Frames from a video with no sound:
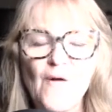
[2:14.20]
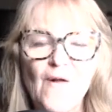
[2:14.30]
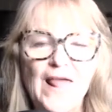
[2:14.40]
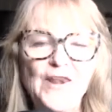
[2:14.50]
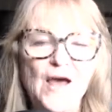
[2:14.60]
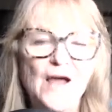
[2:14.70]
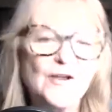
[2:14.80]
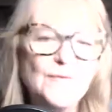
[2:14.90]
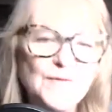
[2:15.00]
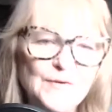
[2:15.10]
and not
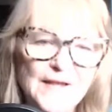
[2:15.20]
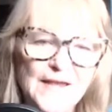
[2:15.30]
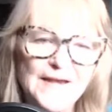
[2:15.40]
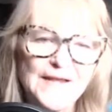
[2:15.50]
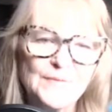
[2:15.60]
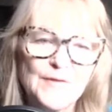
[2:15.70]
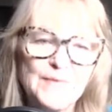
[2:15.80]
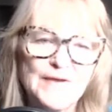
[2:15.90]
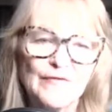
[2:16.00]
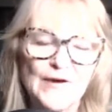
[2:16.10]
communicating with
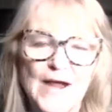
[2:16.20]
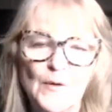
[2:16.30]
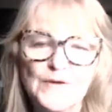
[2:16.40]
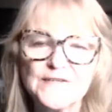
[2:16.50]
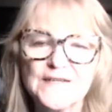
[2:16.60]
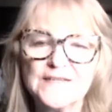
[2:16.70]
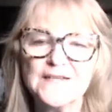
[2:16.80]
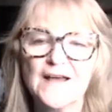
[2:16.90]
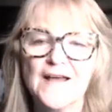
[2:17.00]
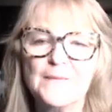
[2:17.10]
me for hours at a
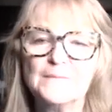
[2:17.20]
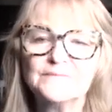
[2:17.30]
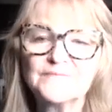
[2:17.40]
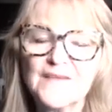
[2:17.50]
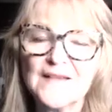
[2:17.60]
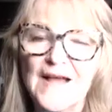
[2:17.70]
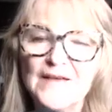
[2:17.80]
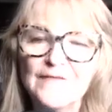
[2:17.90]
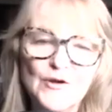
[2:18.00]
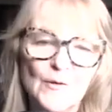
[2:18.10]
time. I
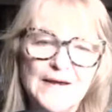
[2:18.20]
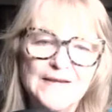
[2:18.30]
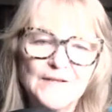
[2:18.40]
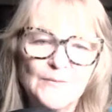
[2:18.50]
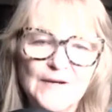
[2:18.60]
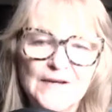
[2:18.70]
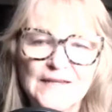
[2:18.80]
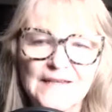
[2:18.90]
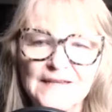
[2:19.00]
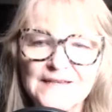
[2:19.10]
have no idea where he
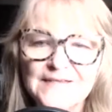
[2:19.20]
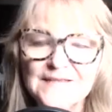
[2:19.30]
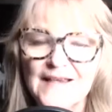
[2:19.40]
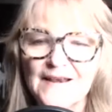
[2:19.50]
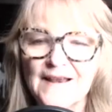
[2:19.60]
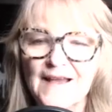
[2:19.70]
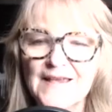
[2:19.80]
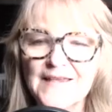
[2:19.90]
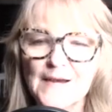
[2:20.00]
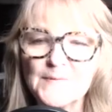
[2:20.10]
is, and I
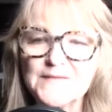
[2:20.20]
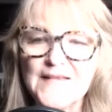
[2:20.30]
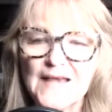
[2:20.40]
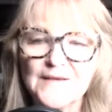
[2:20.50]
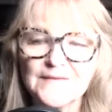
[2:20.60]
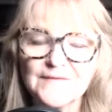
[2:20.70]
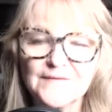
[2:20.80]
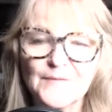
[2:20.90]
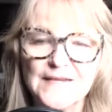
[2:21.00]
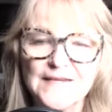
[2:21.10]
get upset
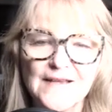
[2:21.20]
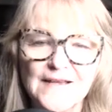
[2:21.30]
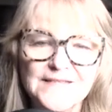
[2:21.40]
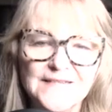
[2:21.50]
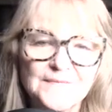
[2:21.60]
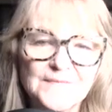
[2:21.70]
when he does it.